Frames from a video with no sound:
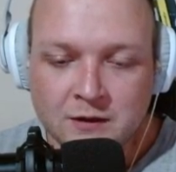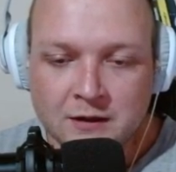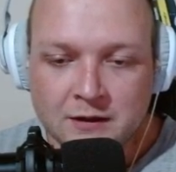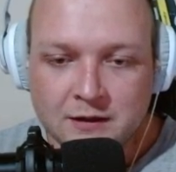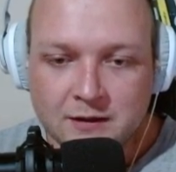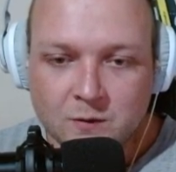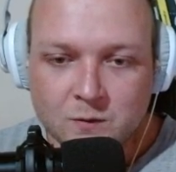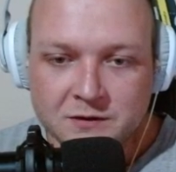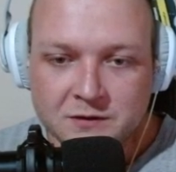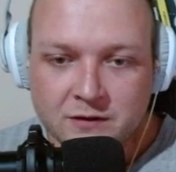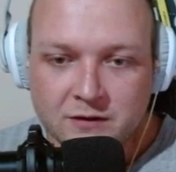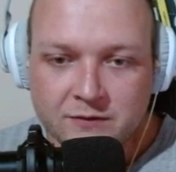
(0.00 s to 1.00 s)
and then once
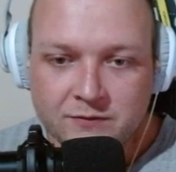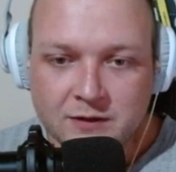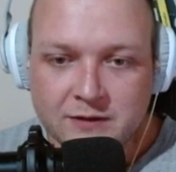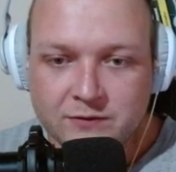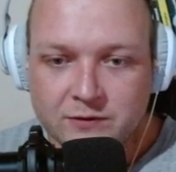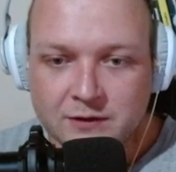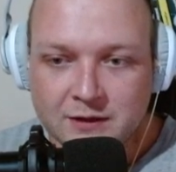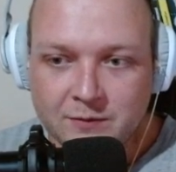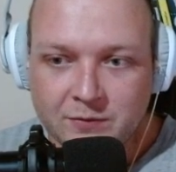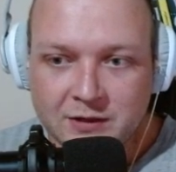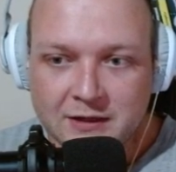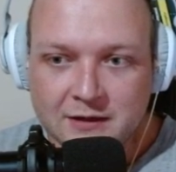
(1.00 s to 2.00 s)
you're 35 you come
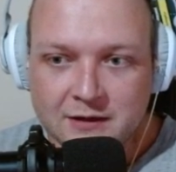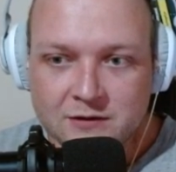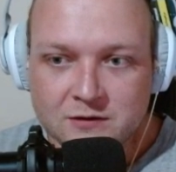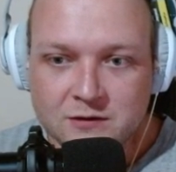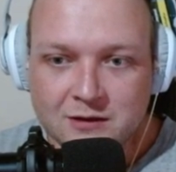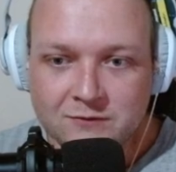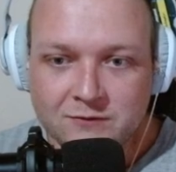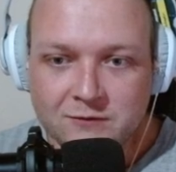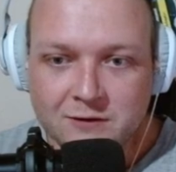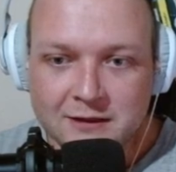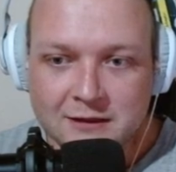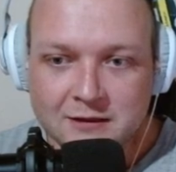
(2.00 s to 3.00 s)
back and you start
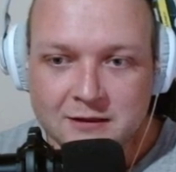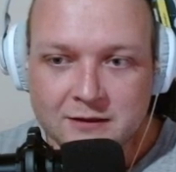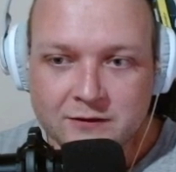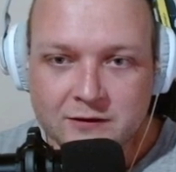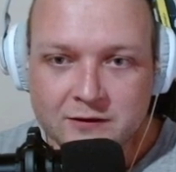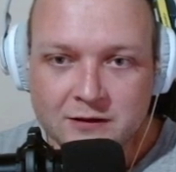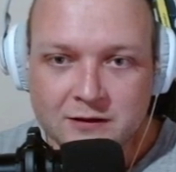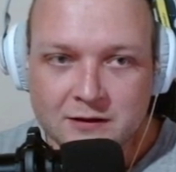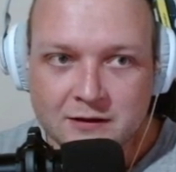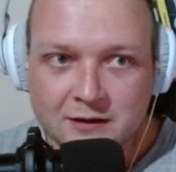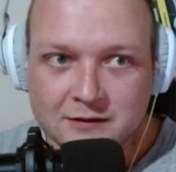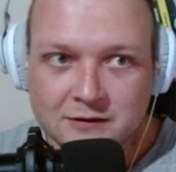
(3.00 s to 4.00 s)
filling out everything
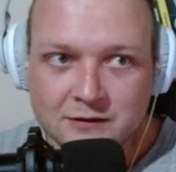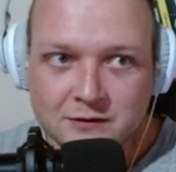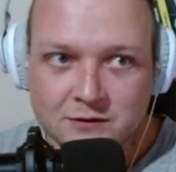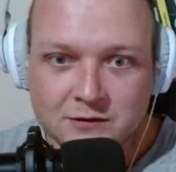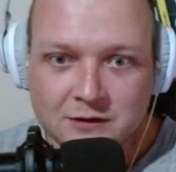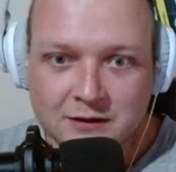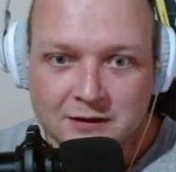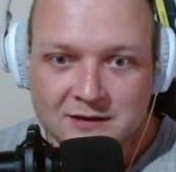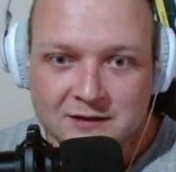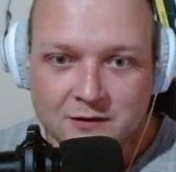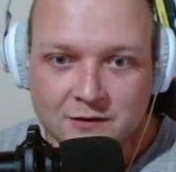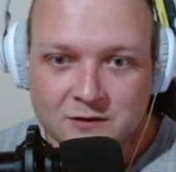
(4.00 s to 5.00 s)
as I told you guys
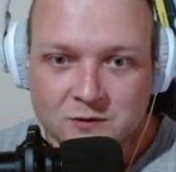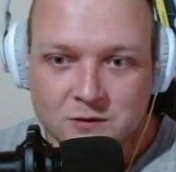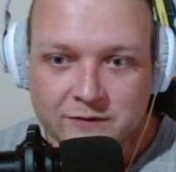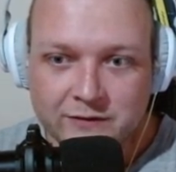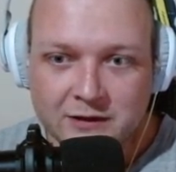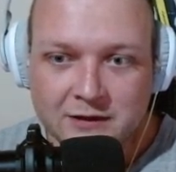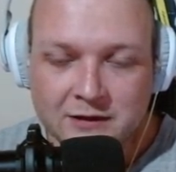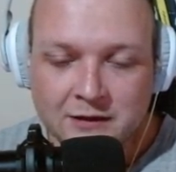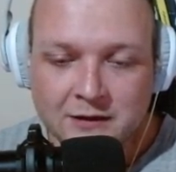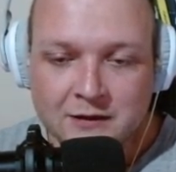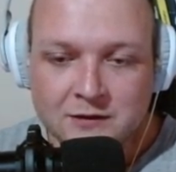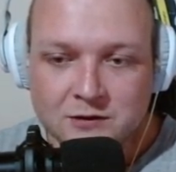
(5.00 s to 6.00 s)
on this one over here.
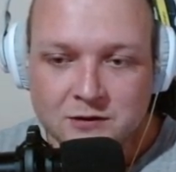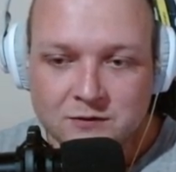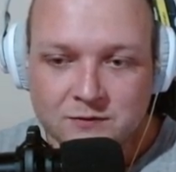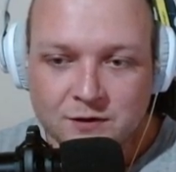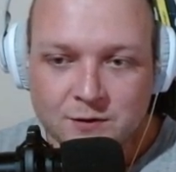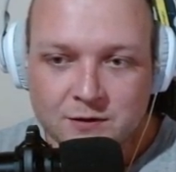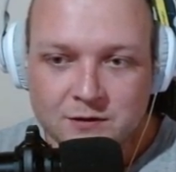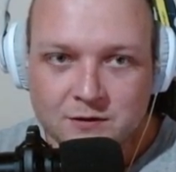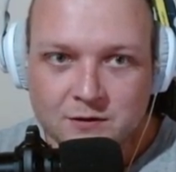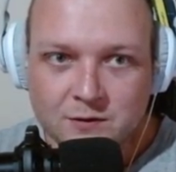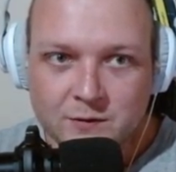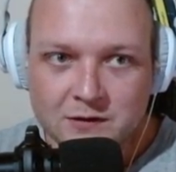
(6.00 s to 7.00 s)
Just follow it
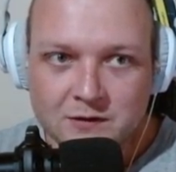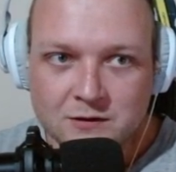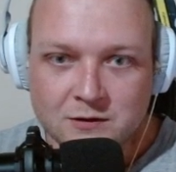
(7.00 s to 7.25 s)
all the way through.